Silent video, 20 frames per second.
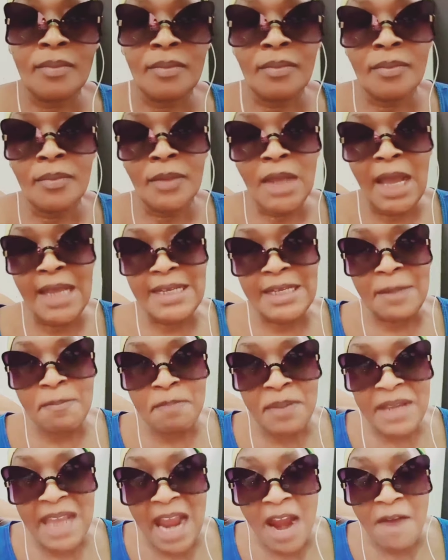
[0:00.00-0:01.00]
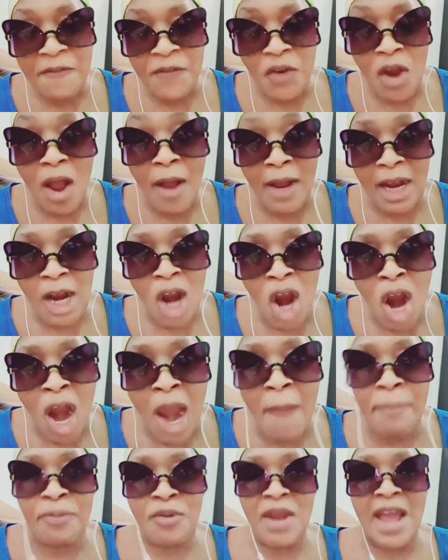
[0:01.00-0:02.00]
I did PR for a
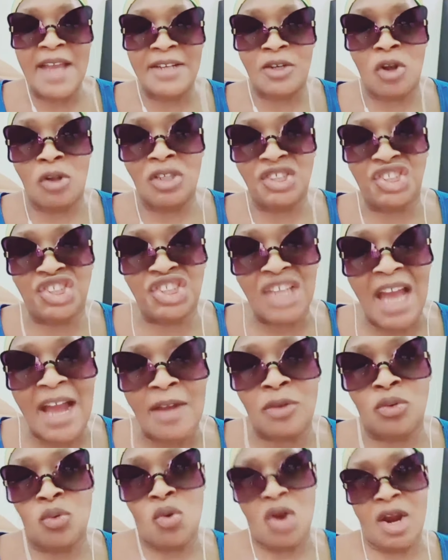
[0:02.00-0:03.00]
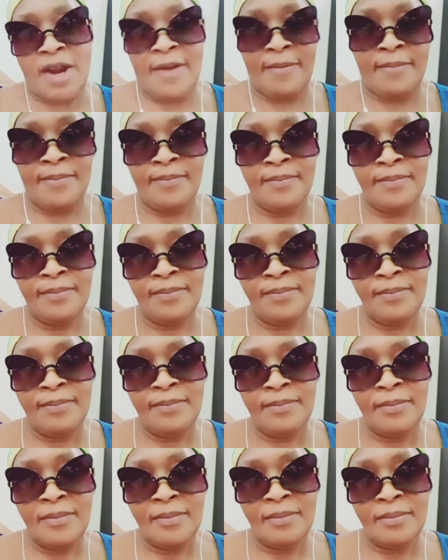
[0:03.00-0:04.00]
car brand called Jaguar.
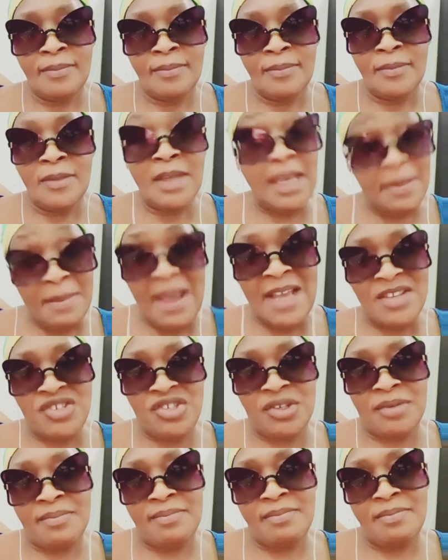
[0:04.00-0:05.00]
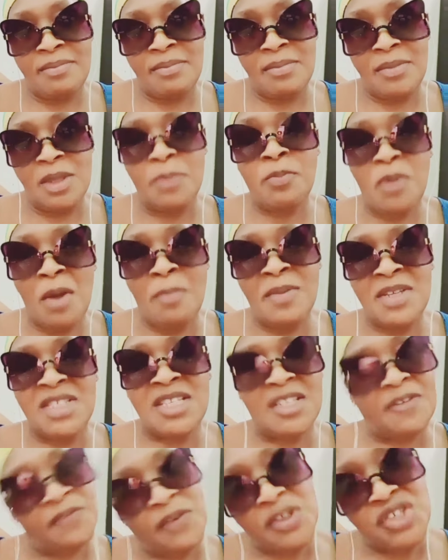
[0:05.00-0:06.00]
Imagine, the
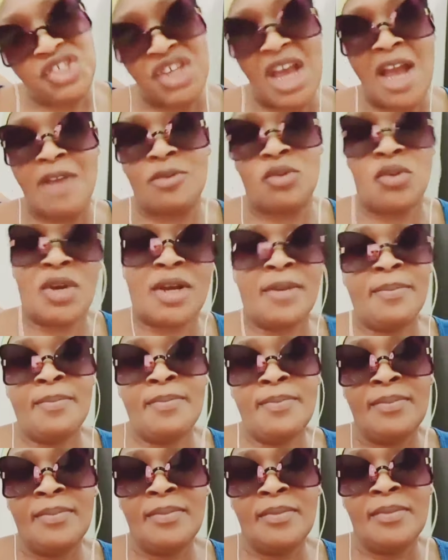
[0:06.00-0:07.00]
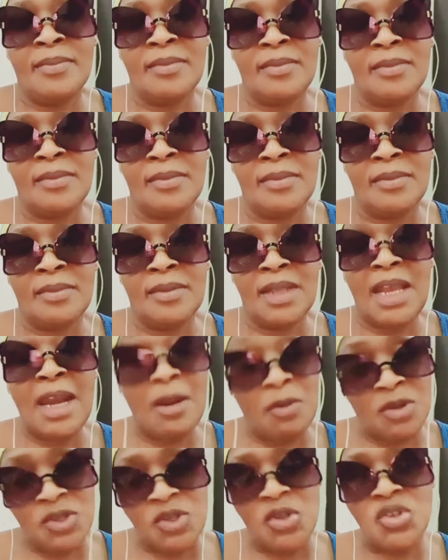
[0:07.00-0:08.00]
publicist for Jaguar. And I
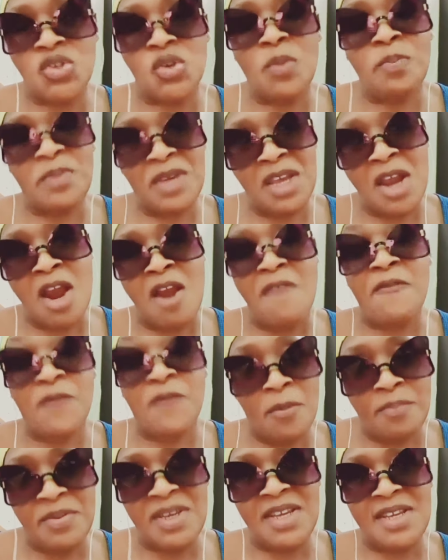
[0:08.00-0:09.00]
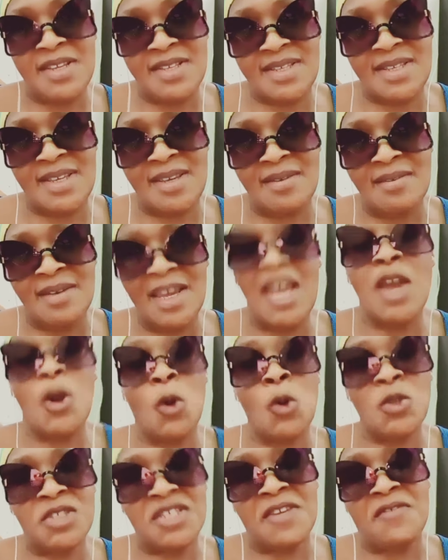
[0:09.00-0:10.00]
was also PR for BET, a
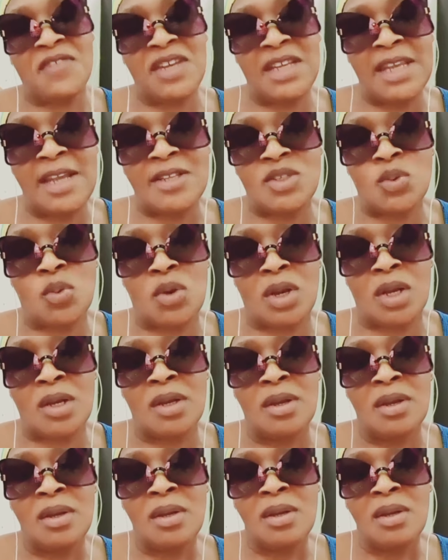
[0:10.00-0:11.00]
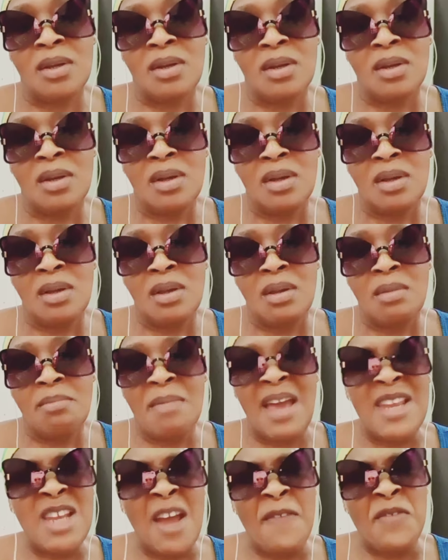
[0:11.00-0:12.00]
old TV network.
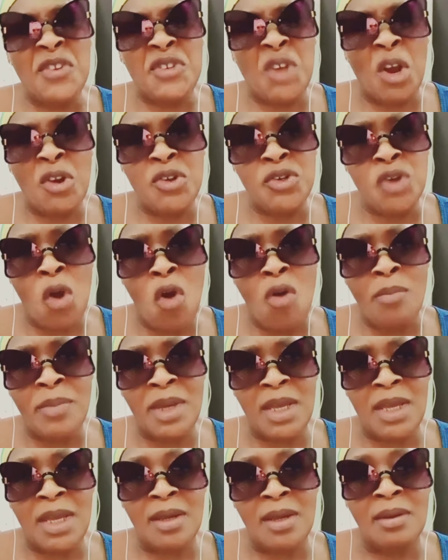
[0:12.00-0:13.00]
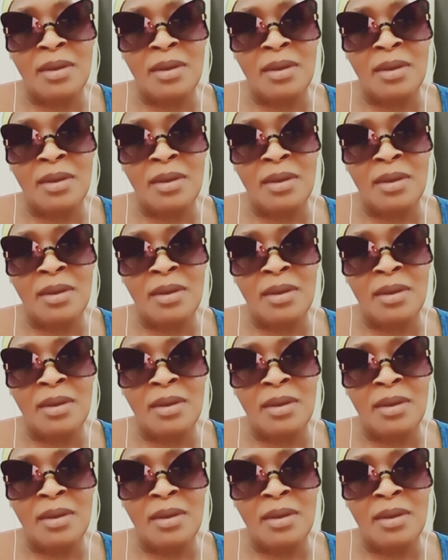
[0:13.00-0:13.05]
Many of you don't know me.